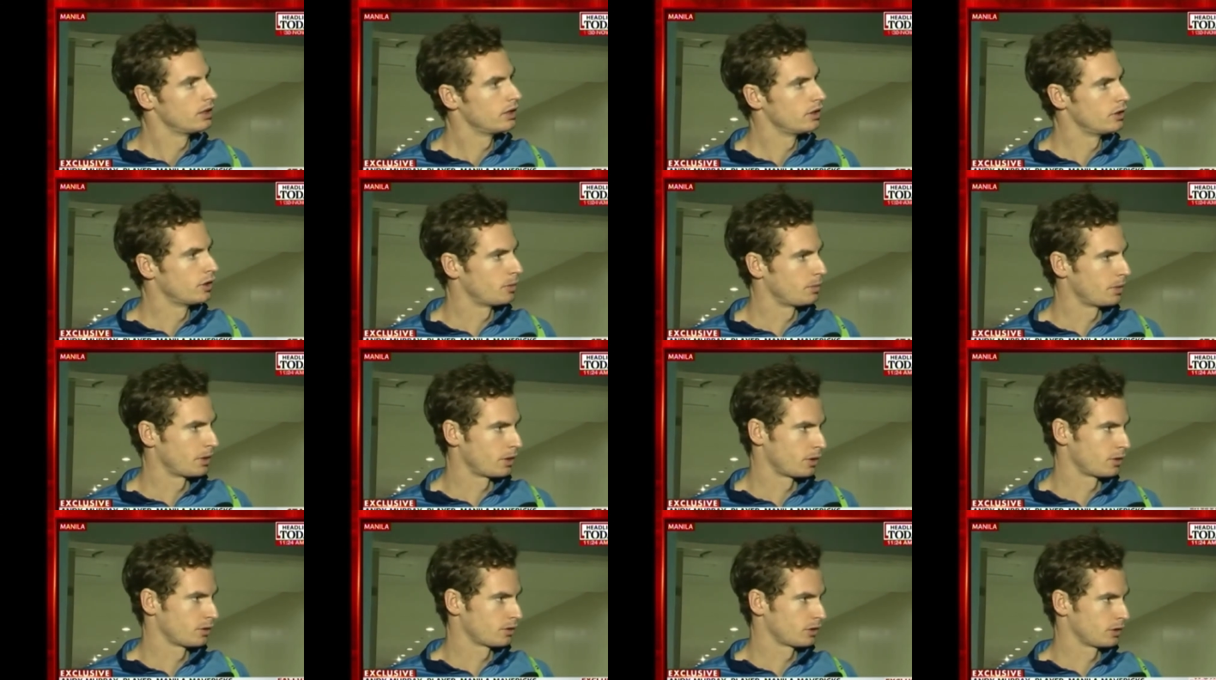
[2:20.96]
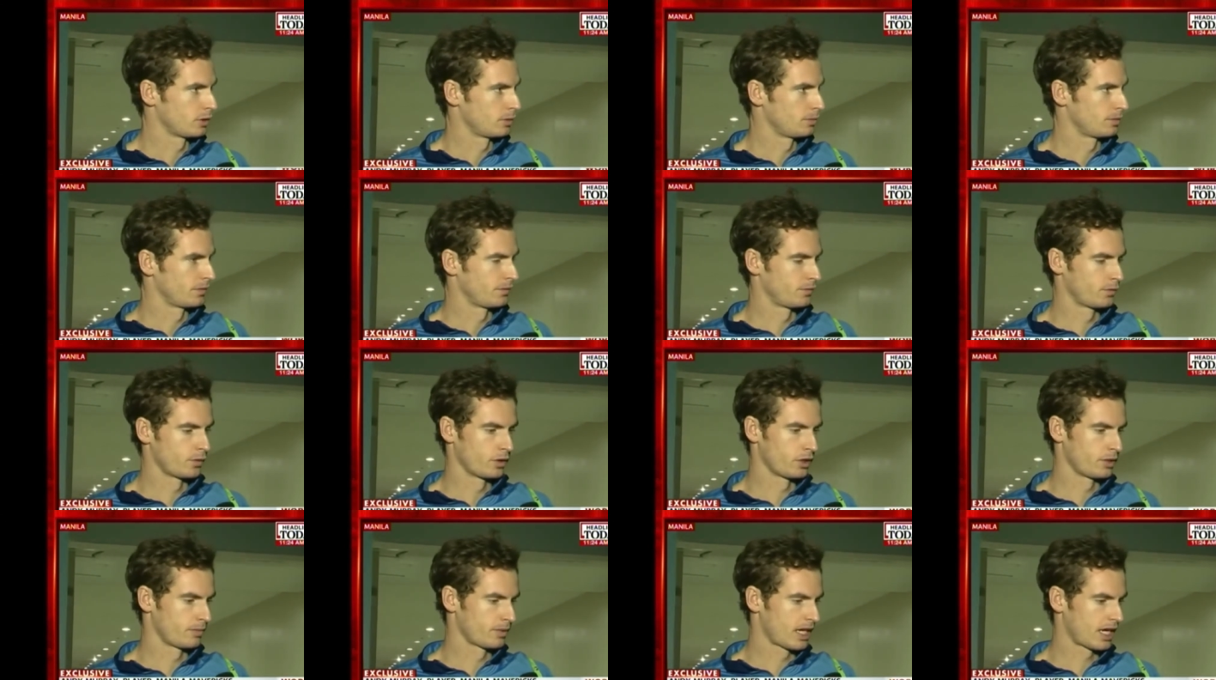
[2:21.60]
you know, but also
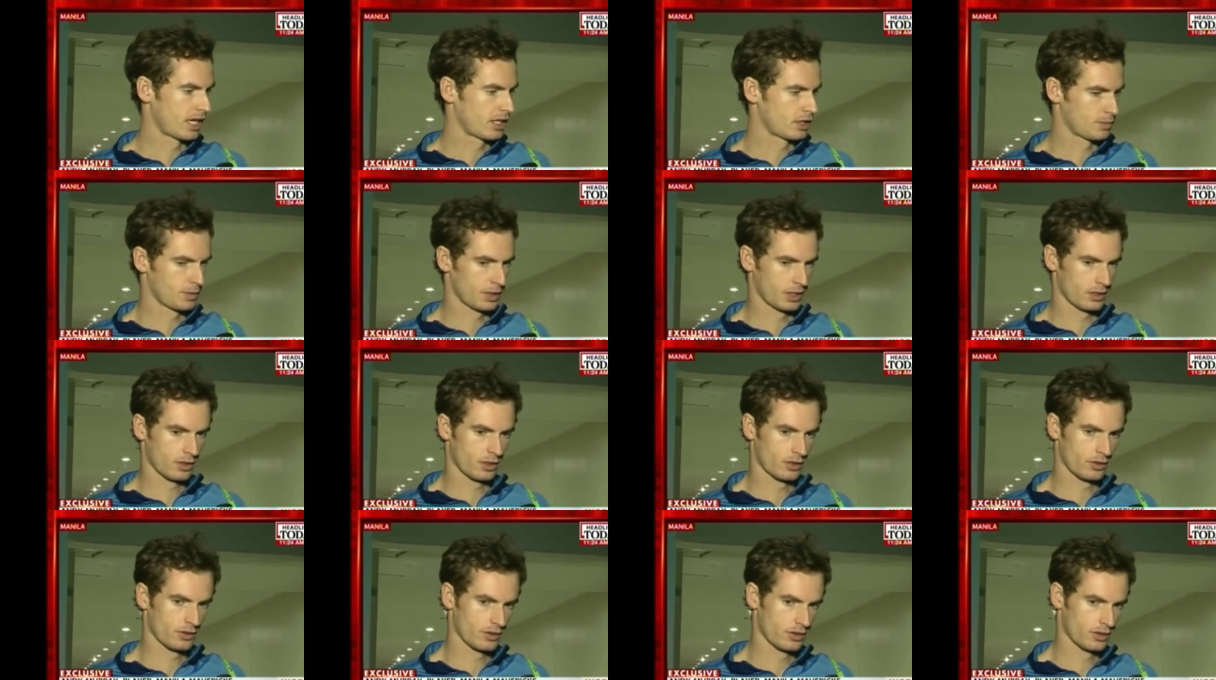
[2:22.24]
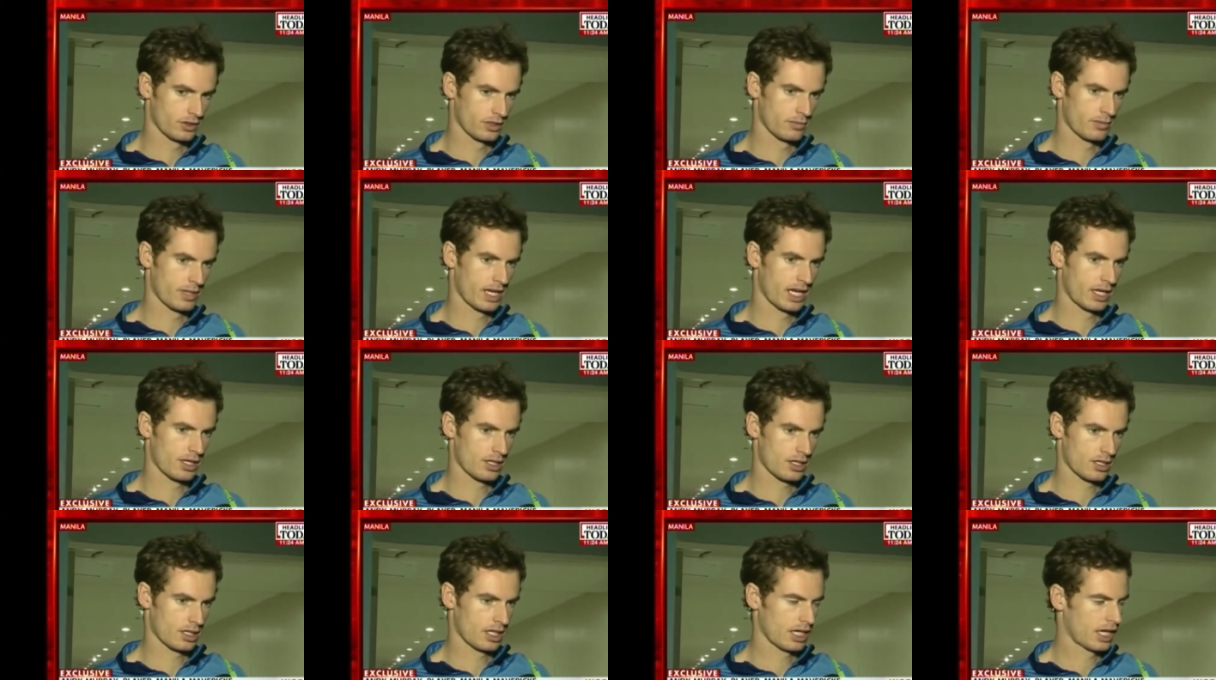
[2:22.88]
before the match because it's the
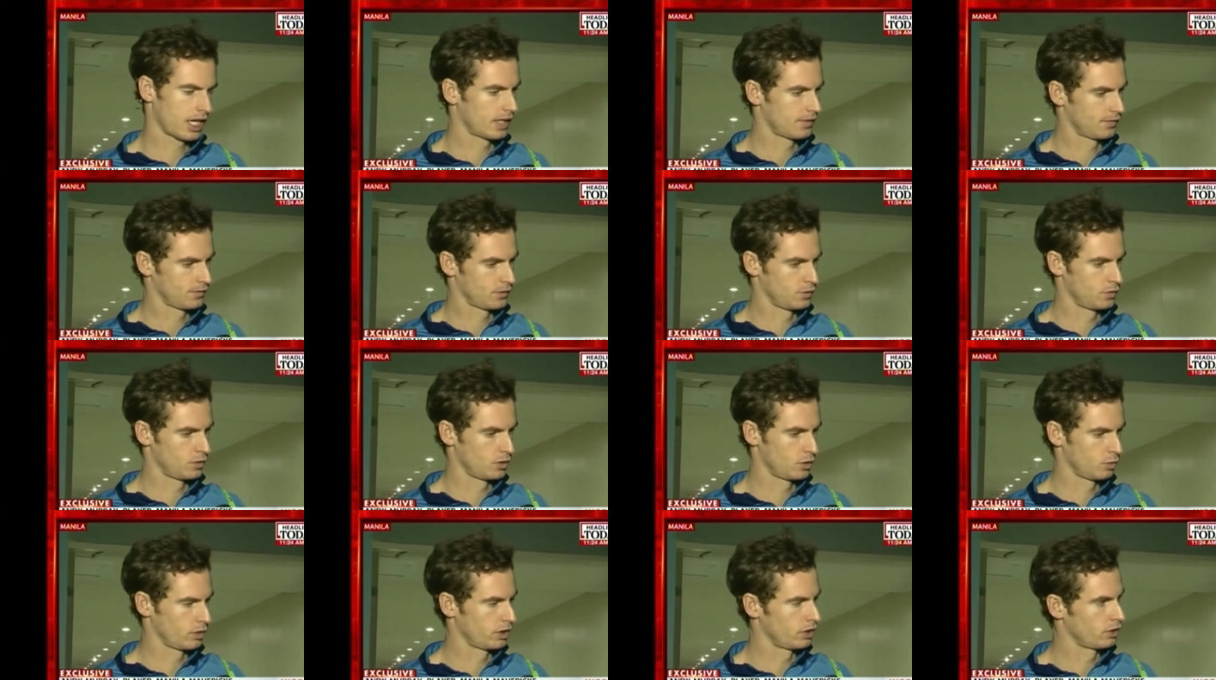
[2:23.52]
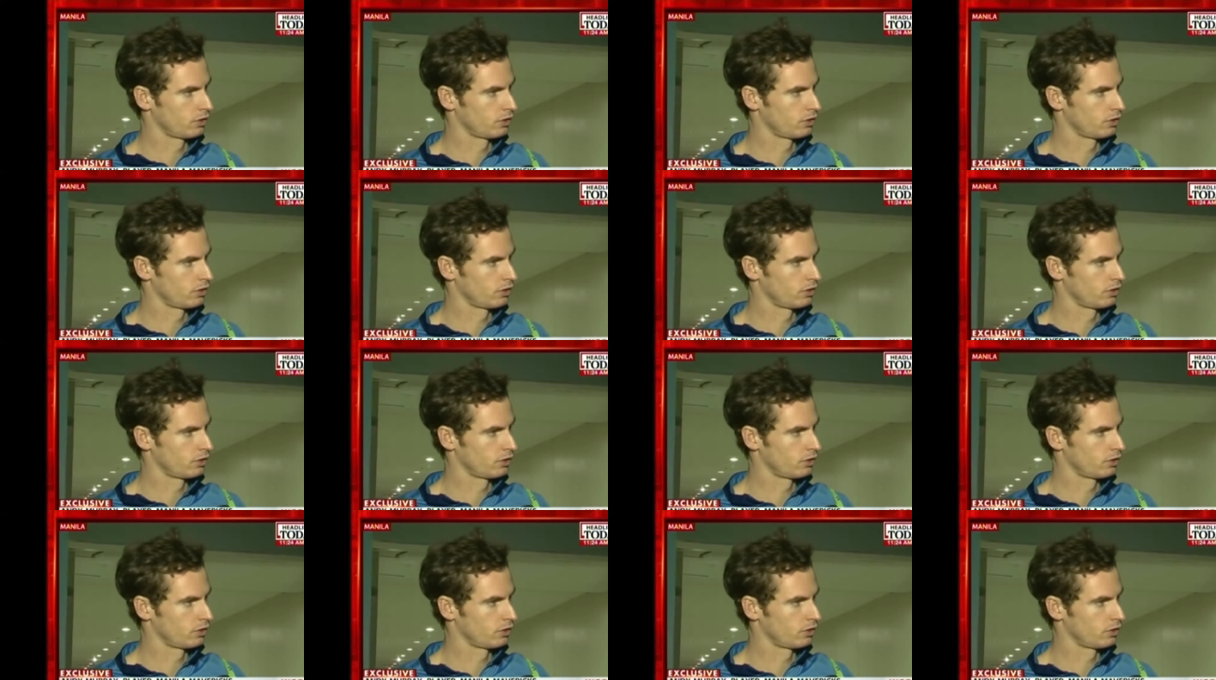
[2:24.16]
match in the afternoon.